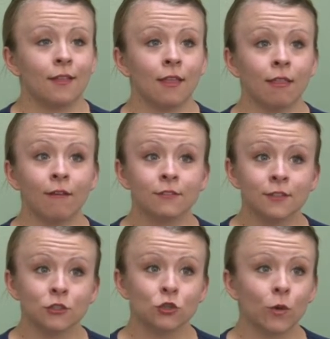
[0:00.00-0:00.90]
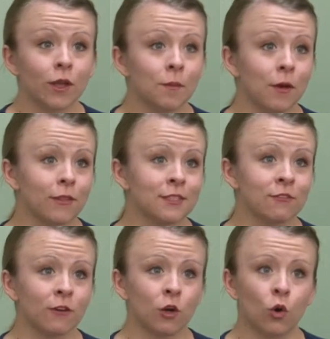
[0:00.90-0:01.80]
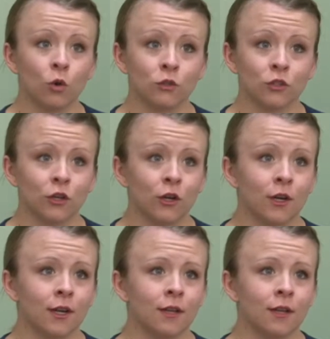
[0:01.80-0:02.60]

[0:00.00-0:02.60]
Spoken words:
They loved enjoying about the different culture,